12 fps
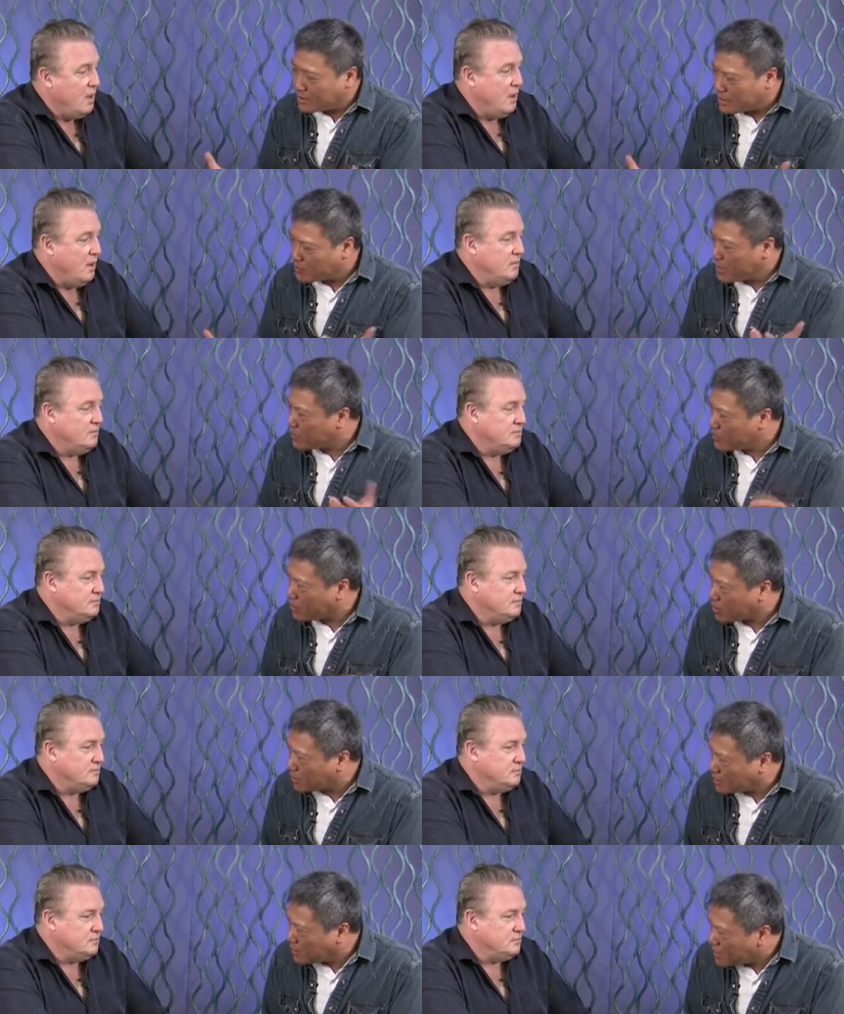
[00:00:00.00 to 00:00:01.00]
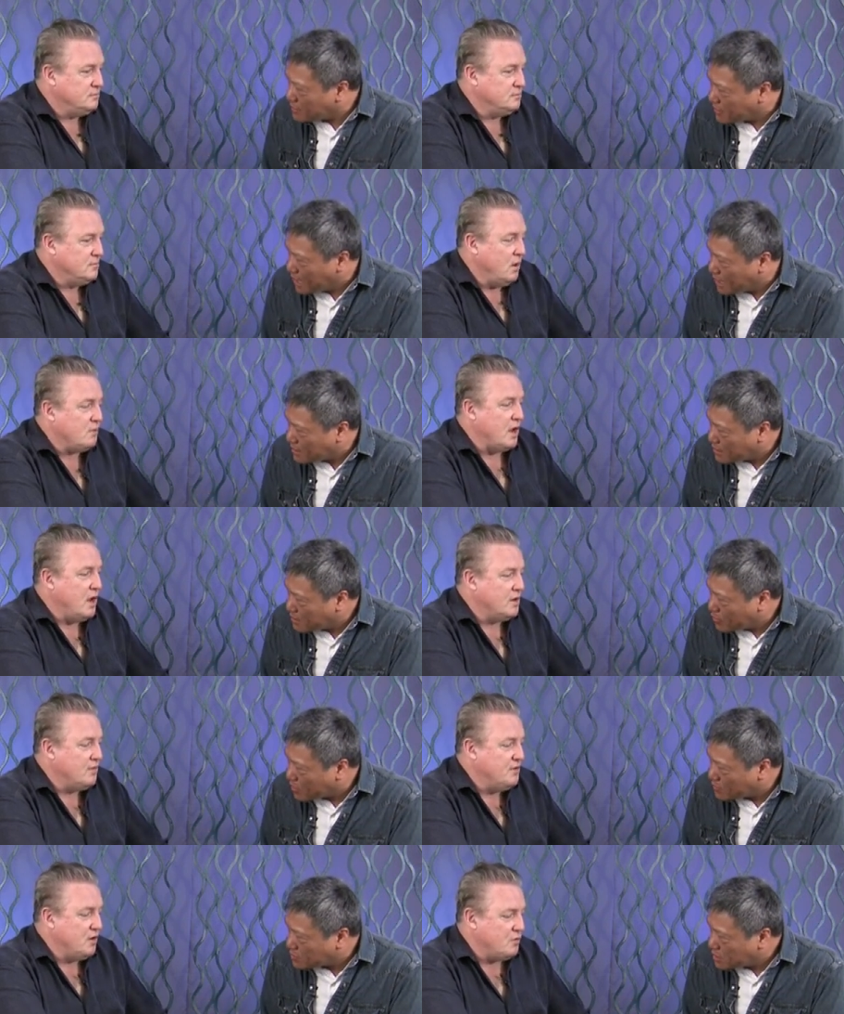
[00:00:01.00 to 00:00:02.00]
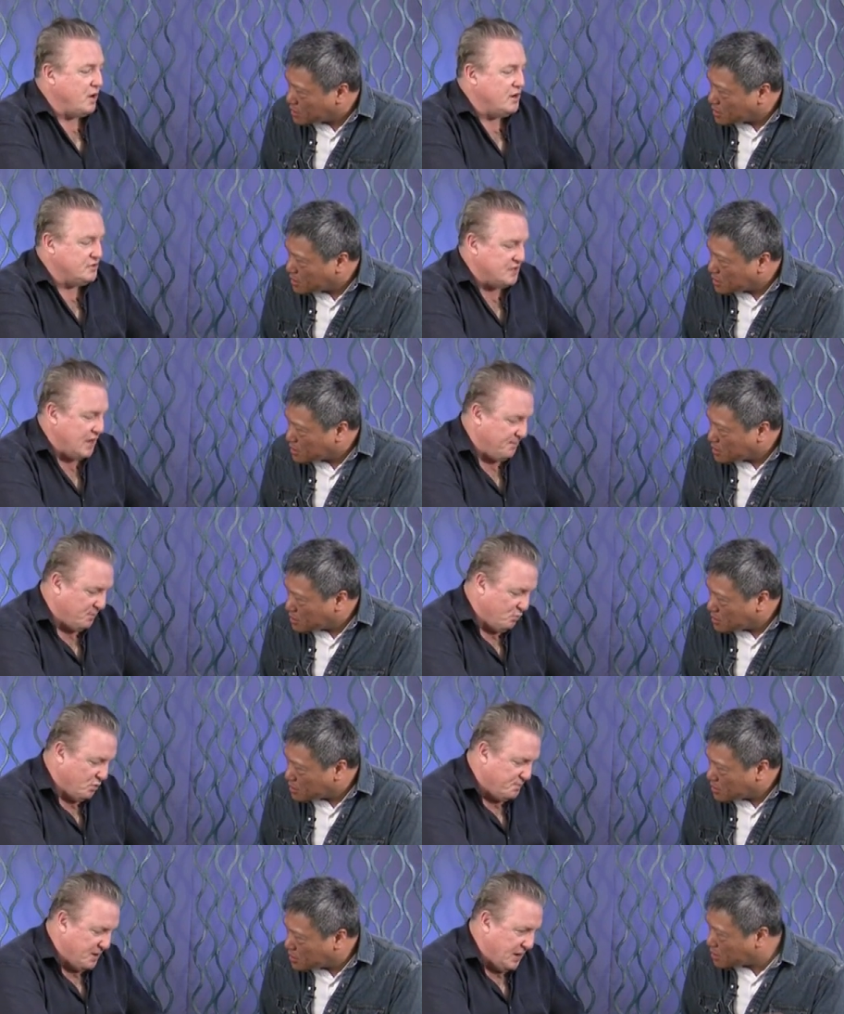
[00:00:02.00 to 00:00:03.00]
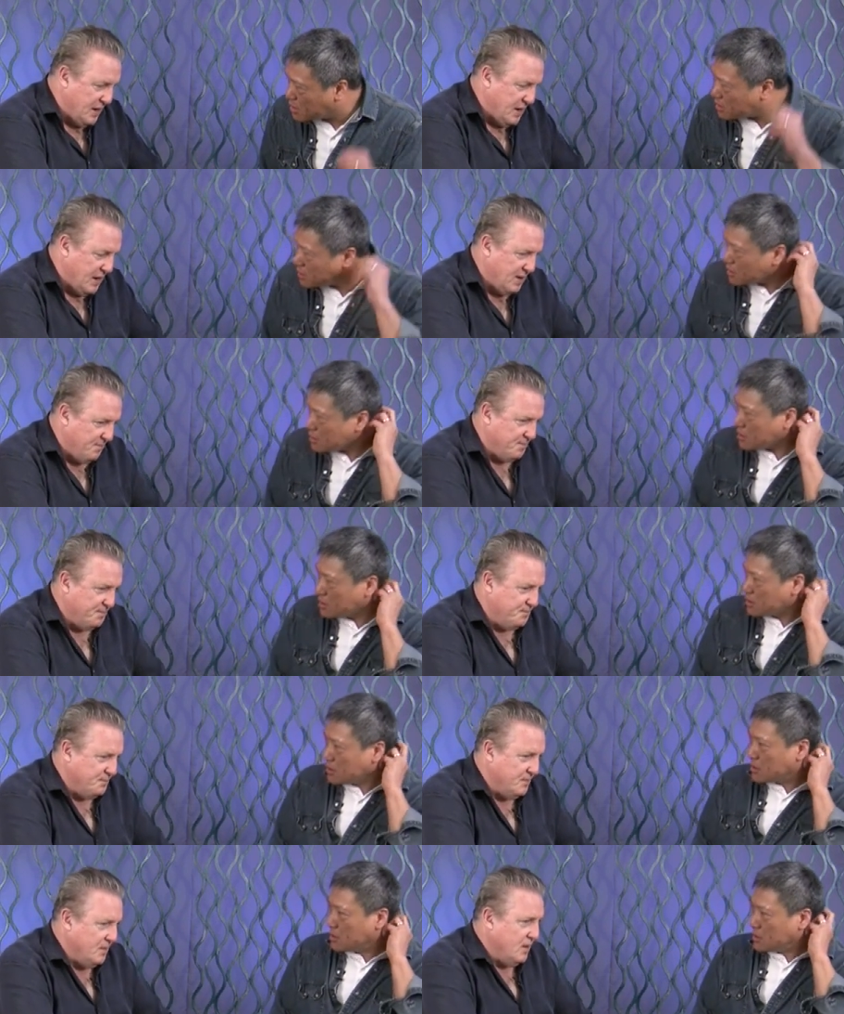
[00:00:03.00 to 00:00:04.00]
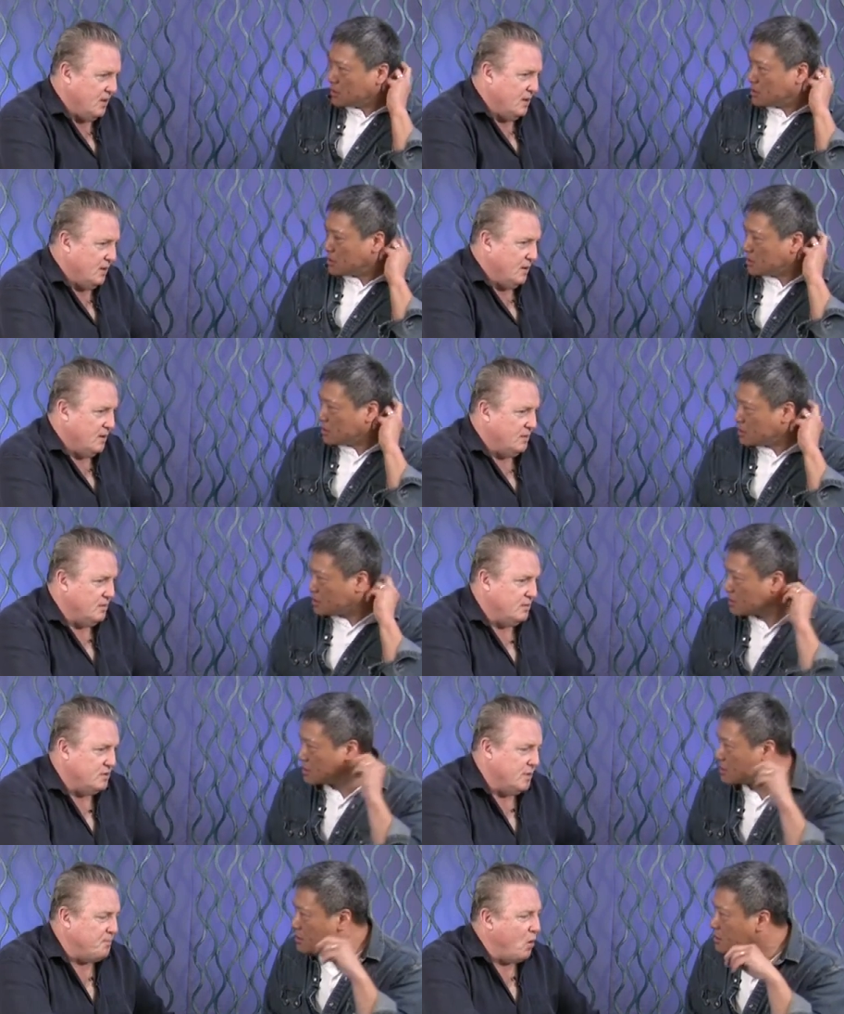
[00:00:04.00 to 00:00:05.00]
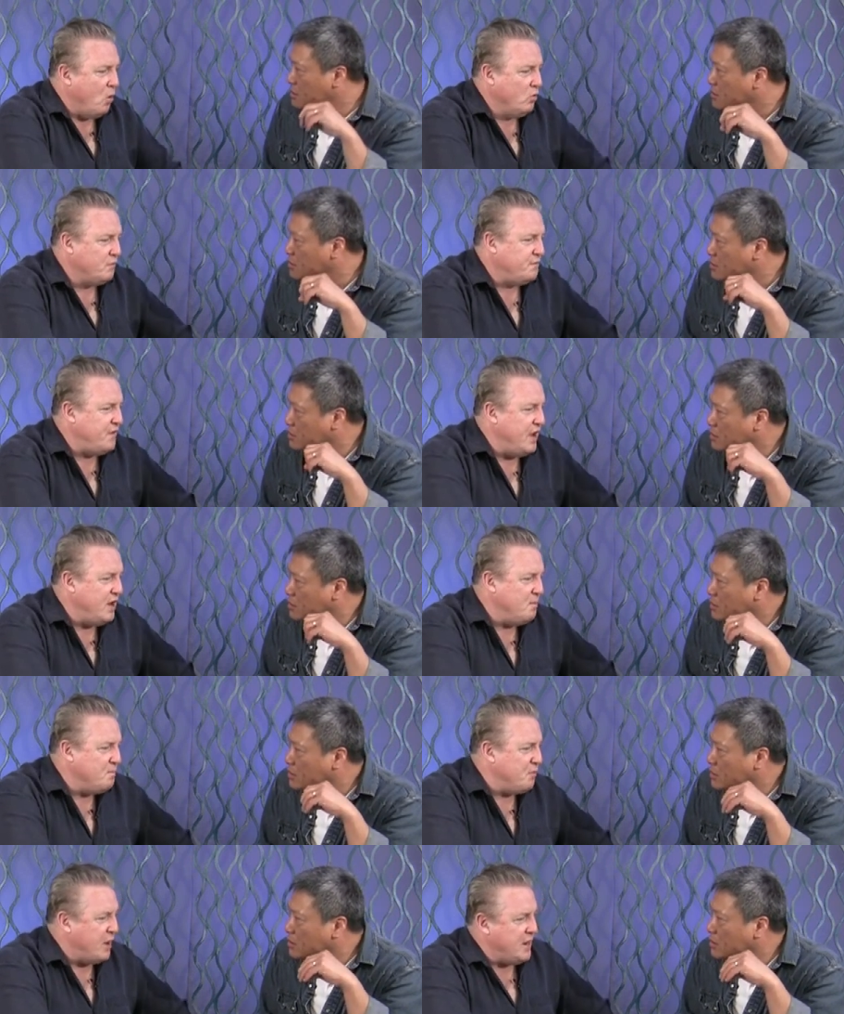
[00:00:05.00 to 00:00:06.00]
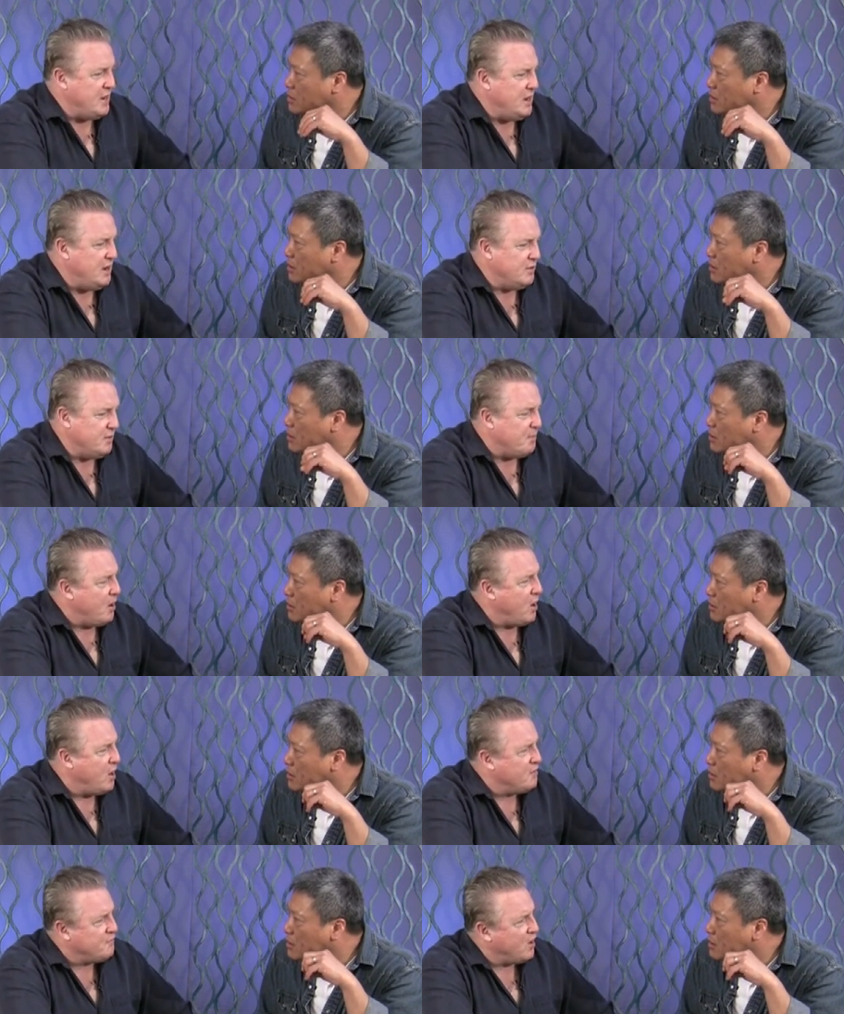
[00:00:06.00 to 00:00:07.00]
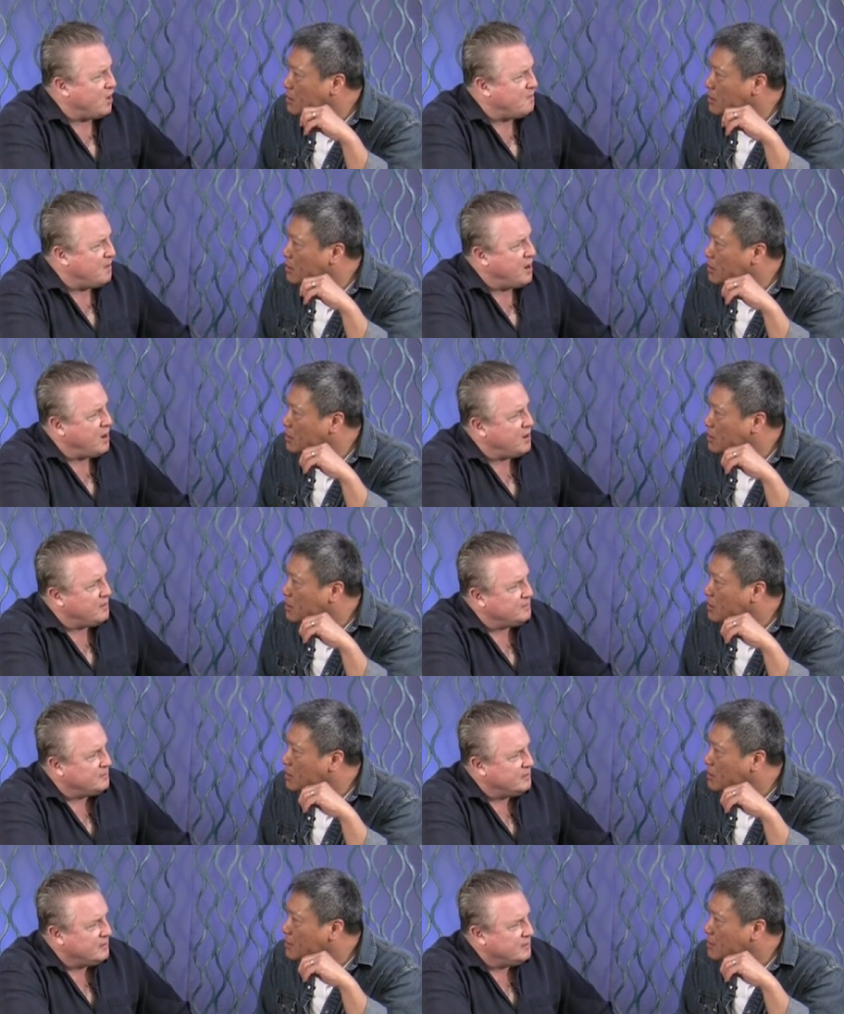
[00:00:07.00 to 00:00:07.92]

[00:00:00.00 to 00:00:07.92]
Speaker 1: that that maybe are, are like that. Okay, I'll give you a
Speaker 2: great example. Would be yeah. um, the bold Phelim Brady, the Bard of Armagh,